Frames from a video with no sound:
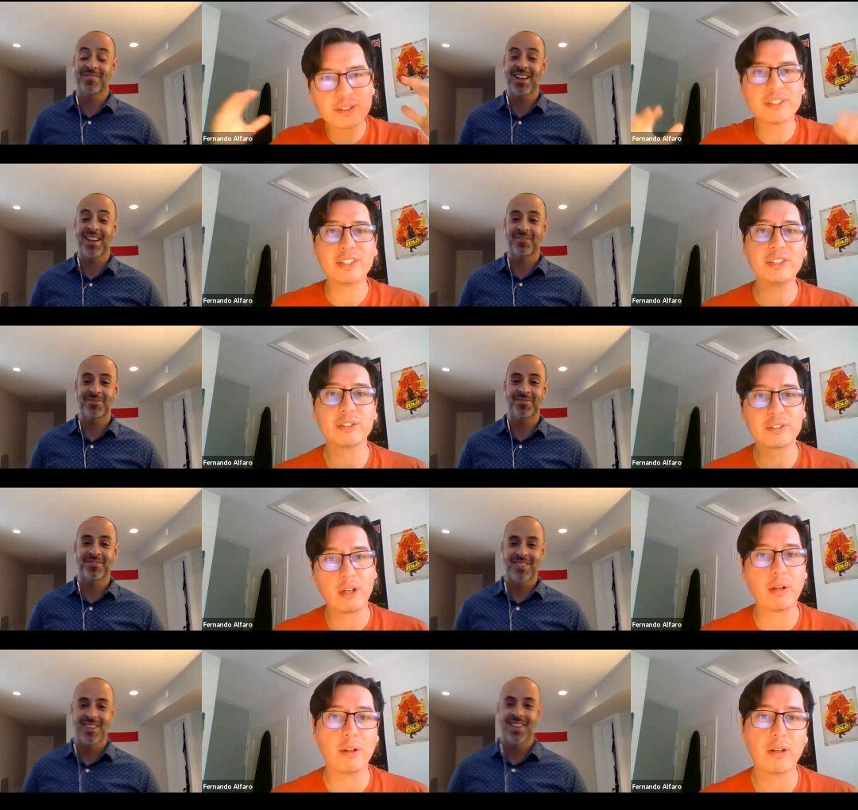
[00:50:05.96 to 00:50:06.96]
Speaker 1: yeah. decisions,
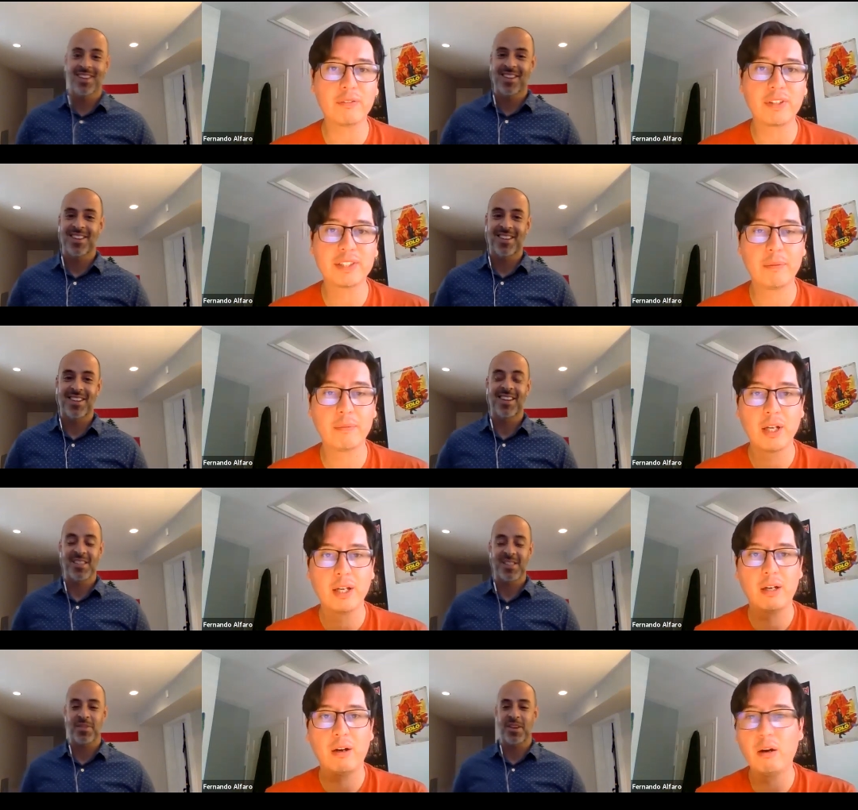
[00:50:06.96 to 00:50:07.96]
all, a lot of the time,
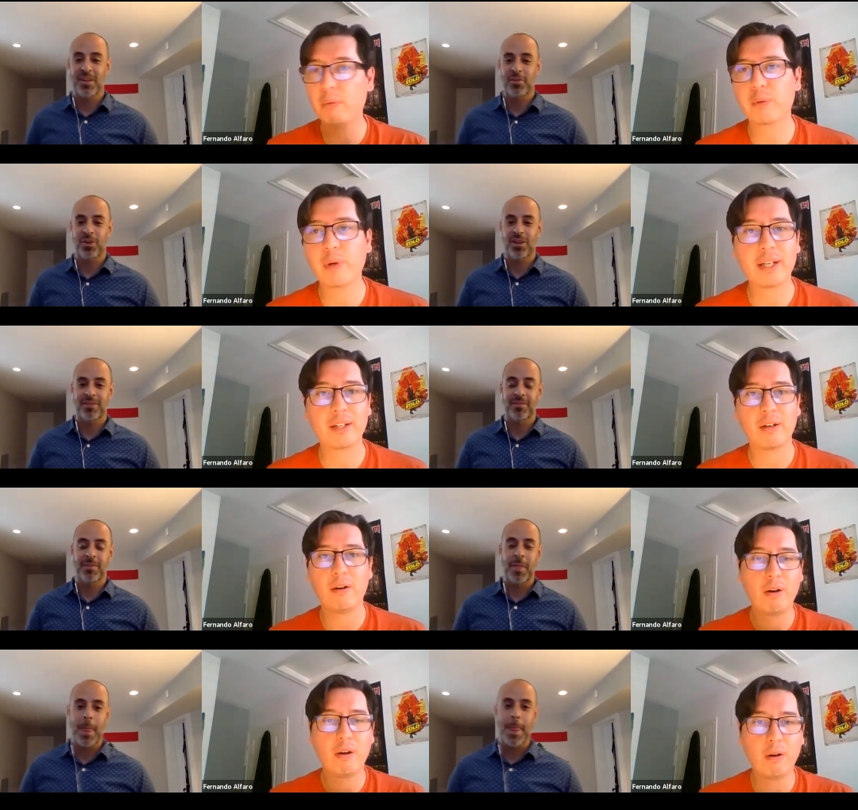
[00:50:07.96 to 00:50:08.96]
it's a very override
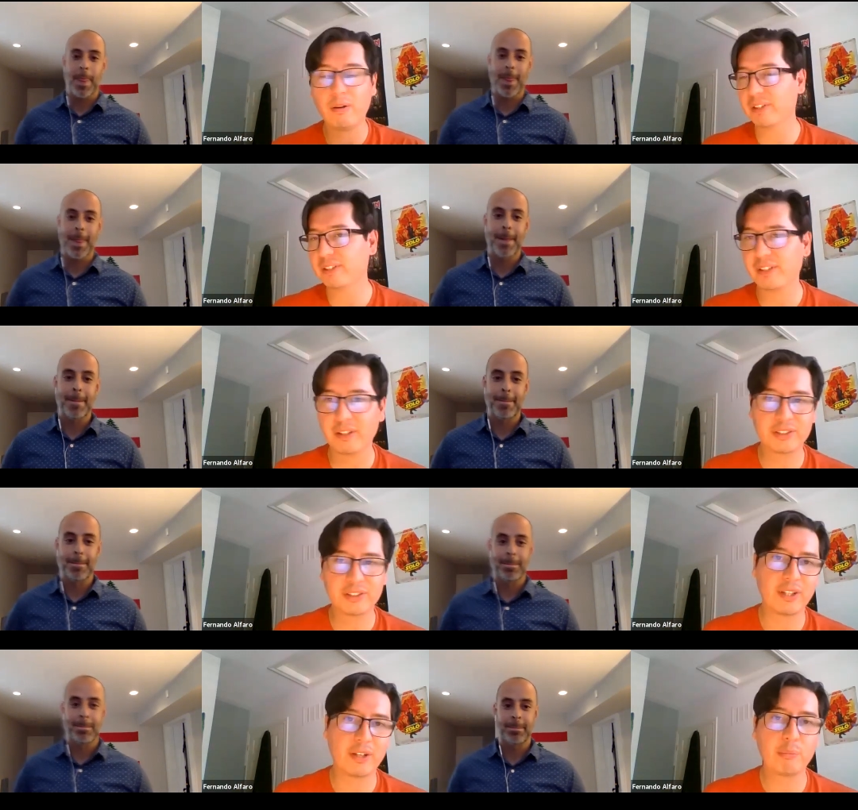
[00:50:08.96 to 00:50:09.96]
all the
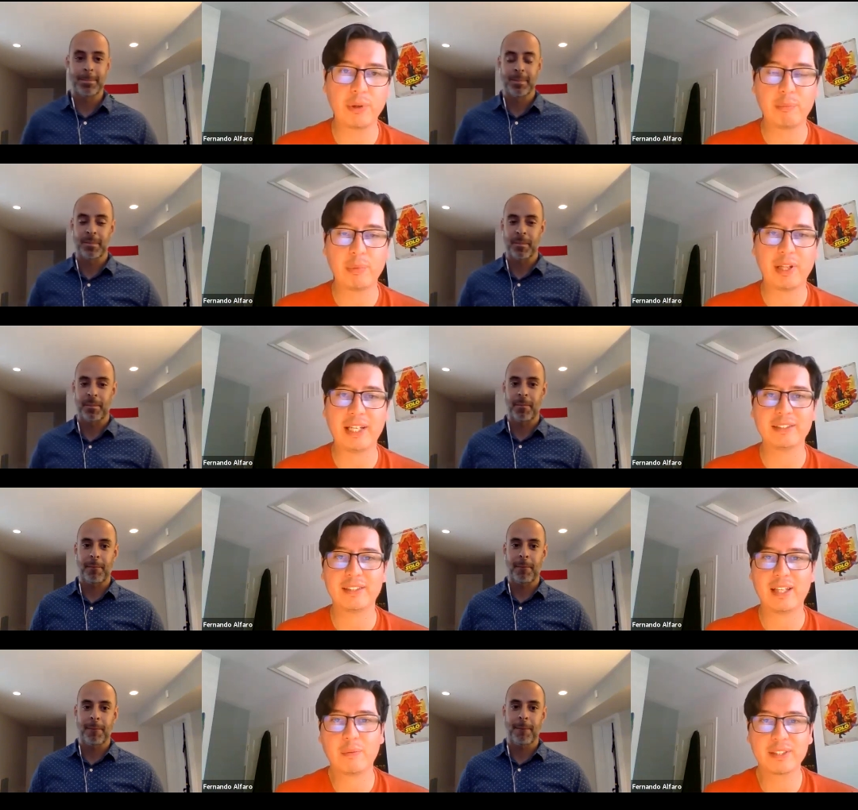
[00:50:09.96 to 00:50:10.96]
technologies that you put in place.
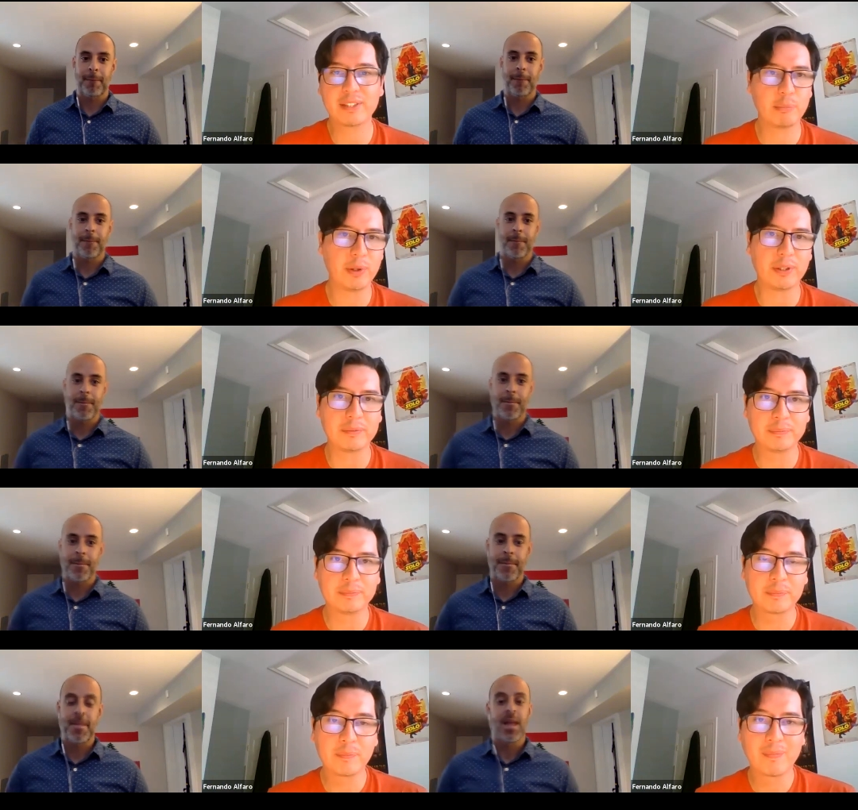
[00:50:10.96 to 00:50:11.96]
And like, what's the point?
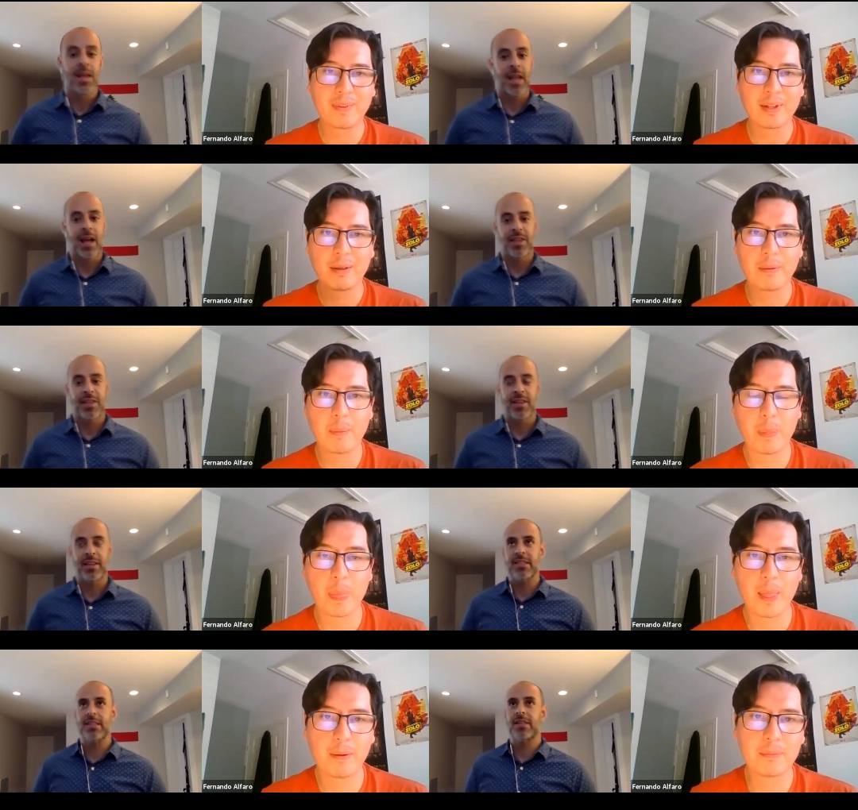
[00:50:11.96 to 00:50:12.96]
Speaker 2: Yeah, I think
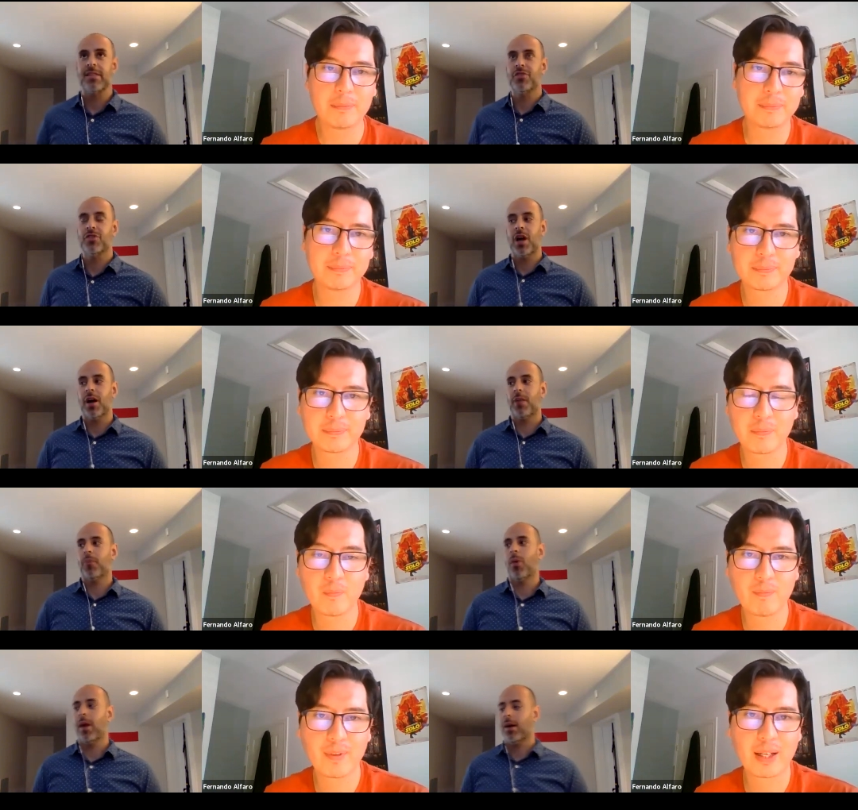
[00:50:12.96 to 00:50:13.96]
that's the tough job
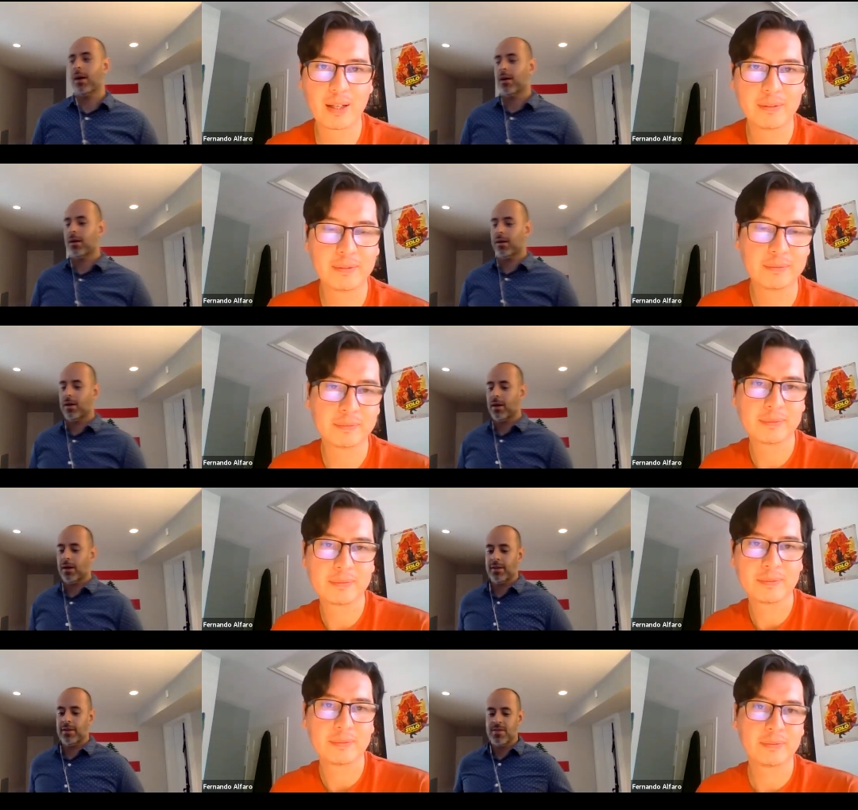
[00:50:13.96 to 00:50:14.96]
where,
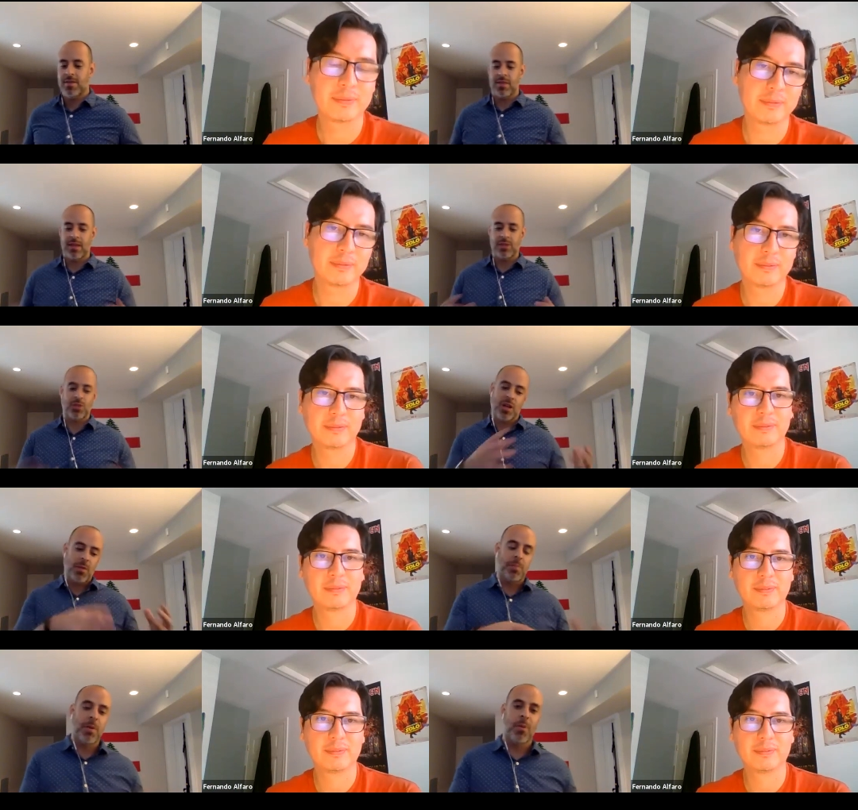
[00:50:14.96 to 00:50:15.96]
as we talk
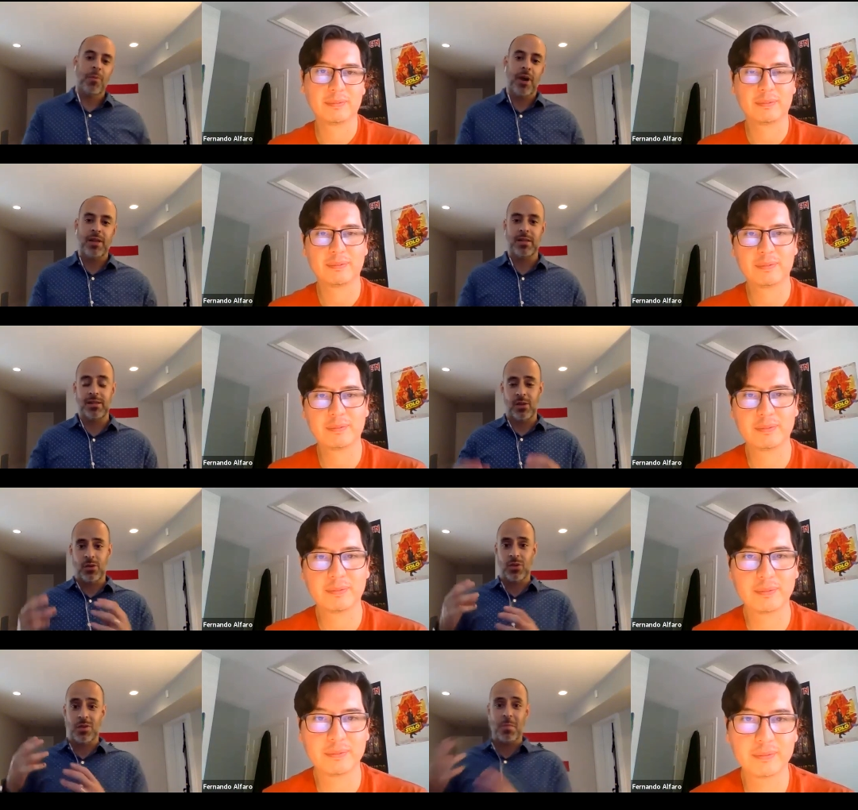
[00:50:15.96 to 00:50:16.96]
about people and process,
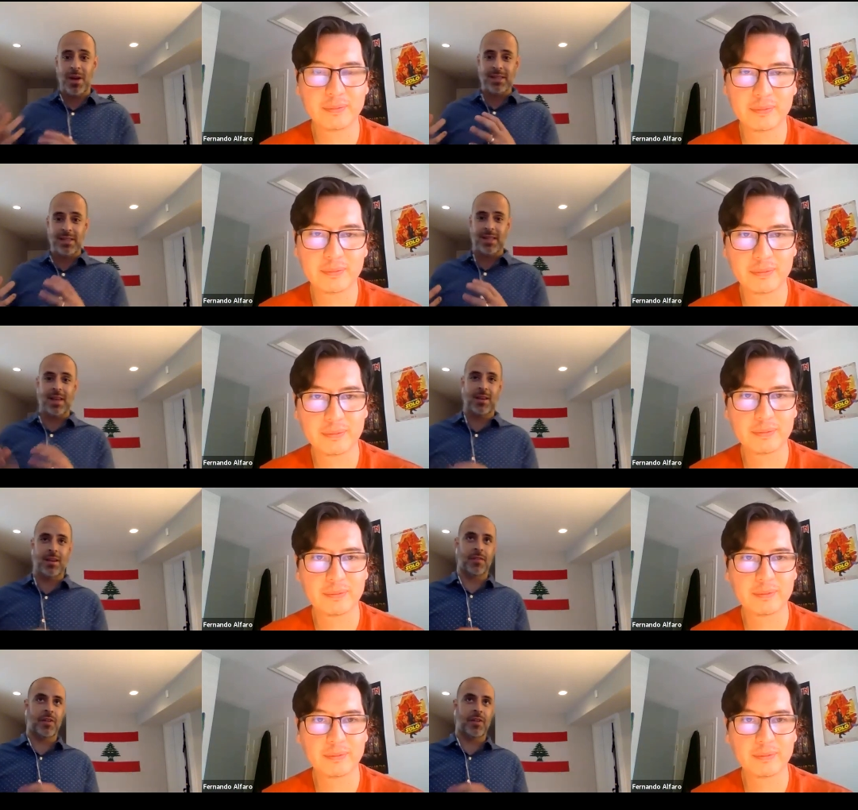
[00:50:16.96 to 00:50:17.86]
also the mindset of